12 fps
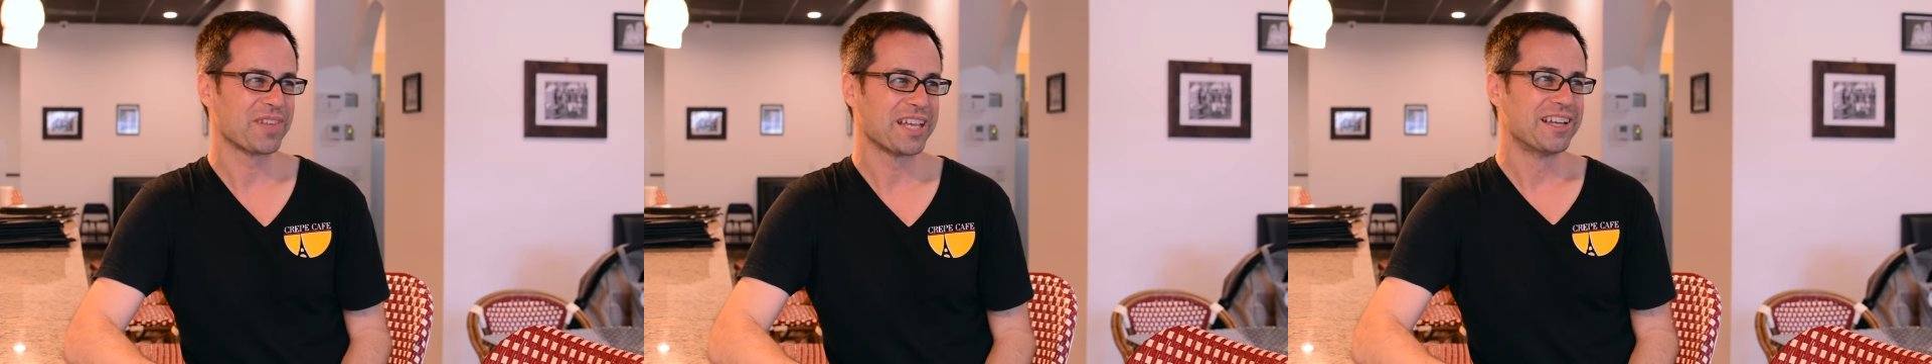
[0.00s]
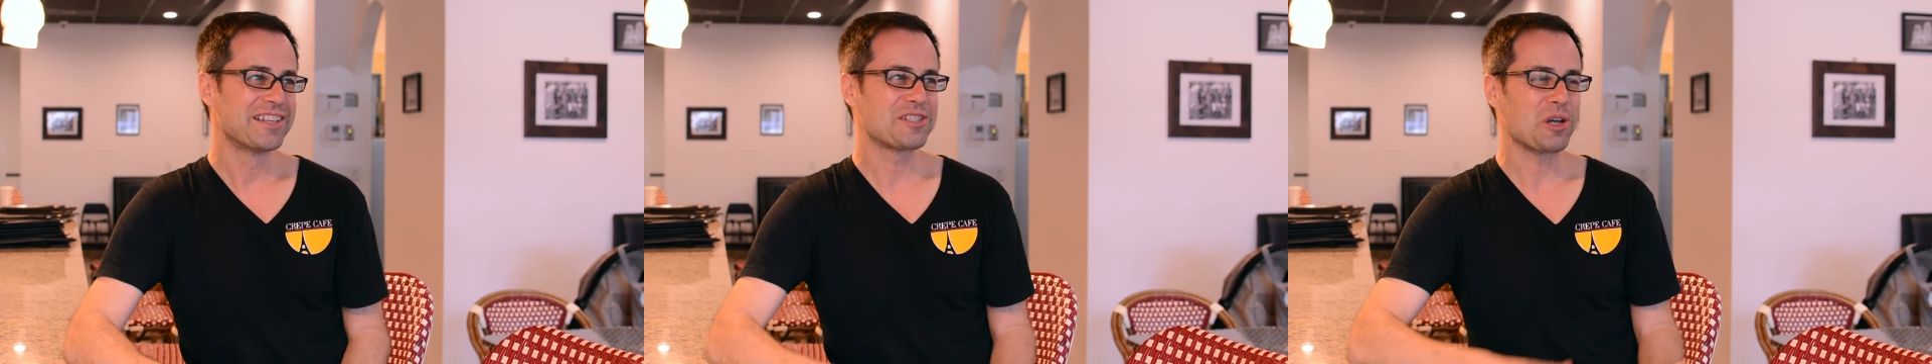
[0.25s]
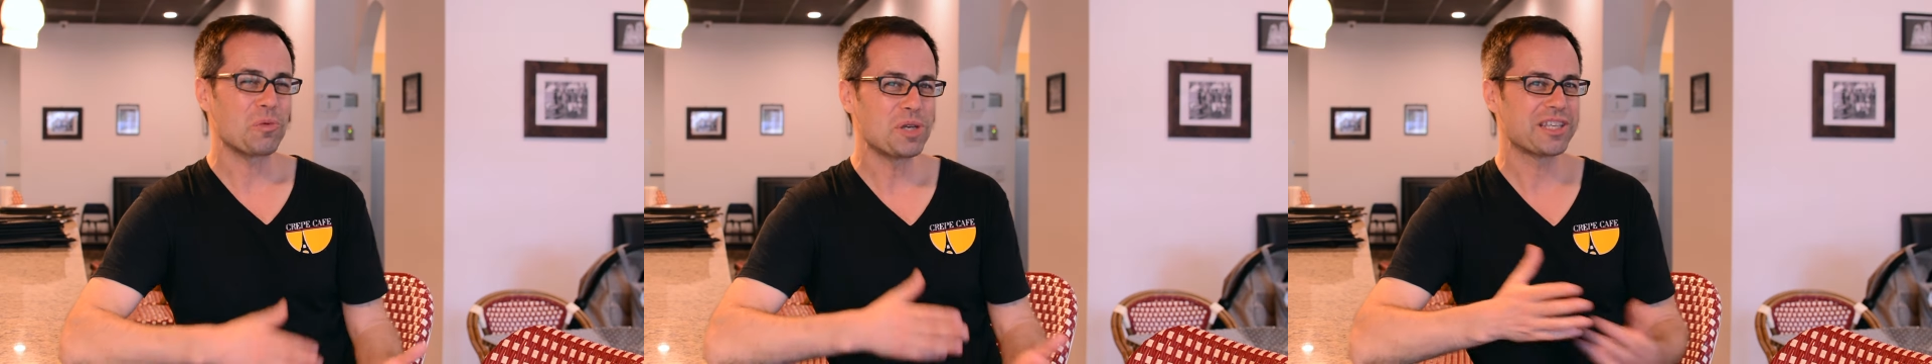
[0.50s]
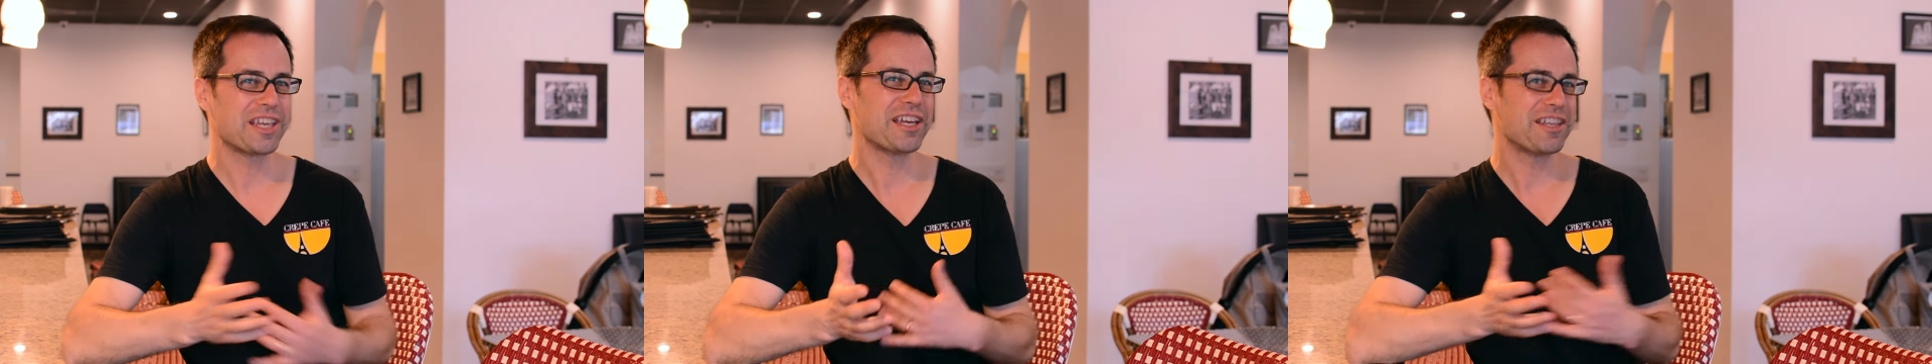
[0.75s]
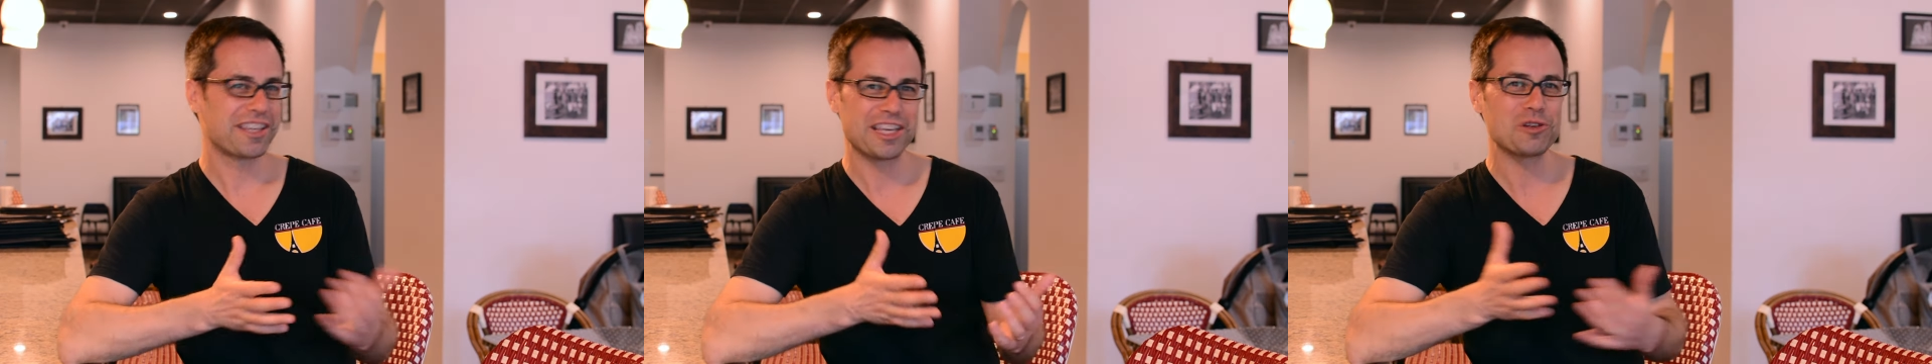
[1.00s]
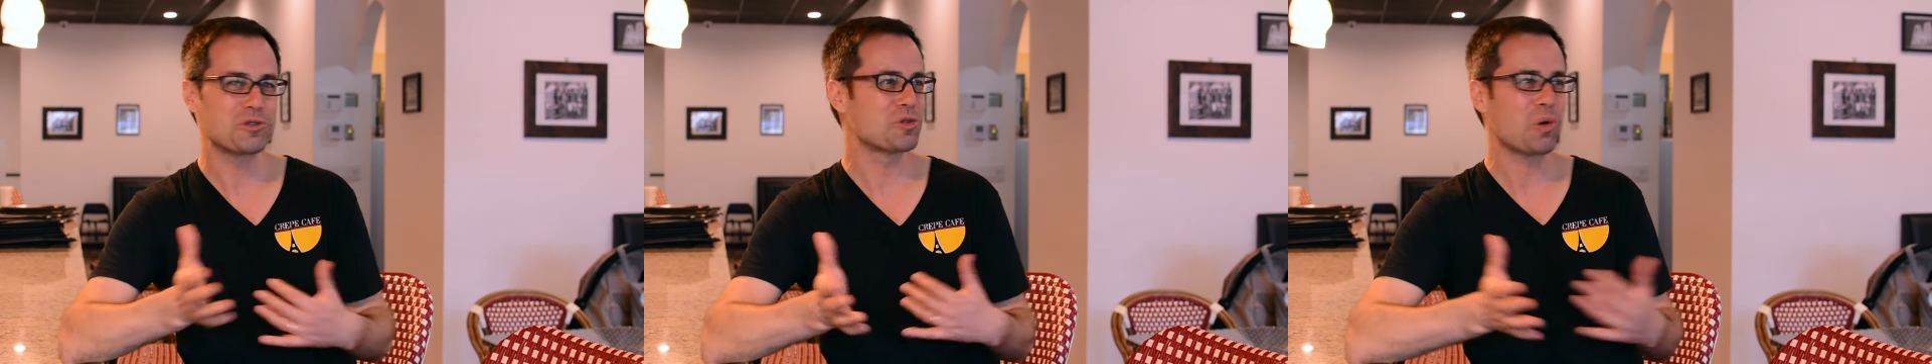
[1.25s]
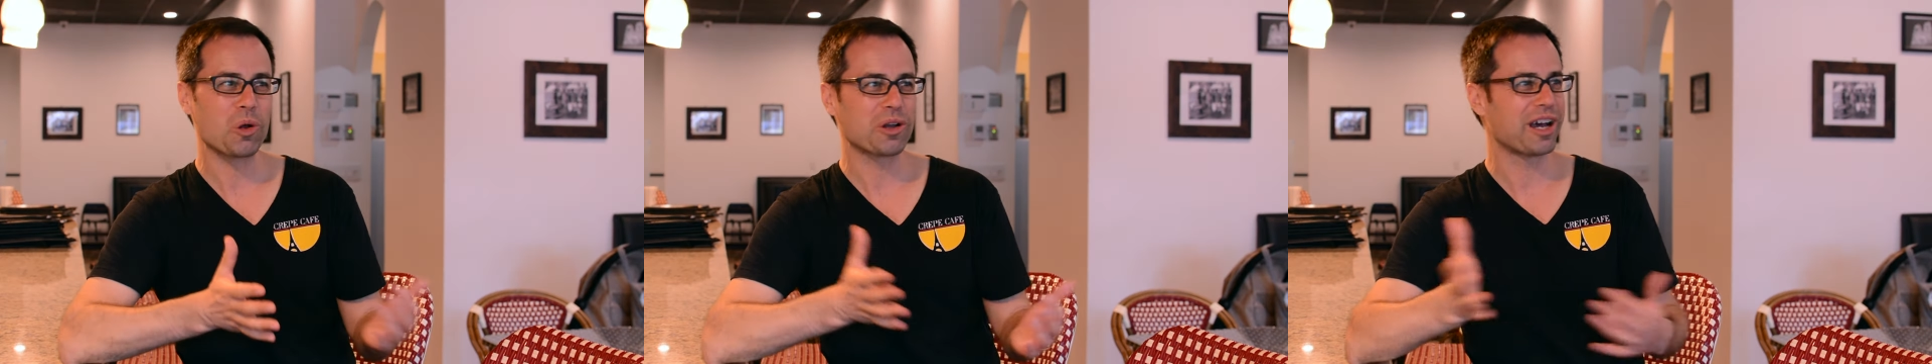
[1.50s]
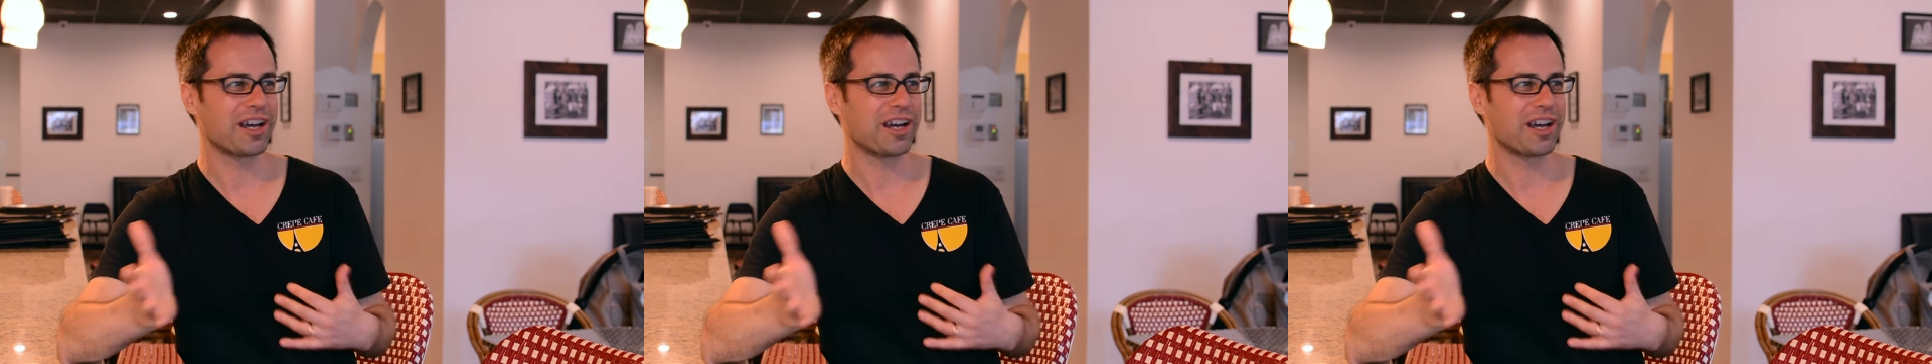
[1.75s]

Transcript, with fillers: So we cater to all kind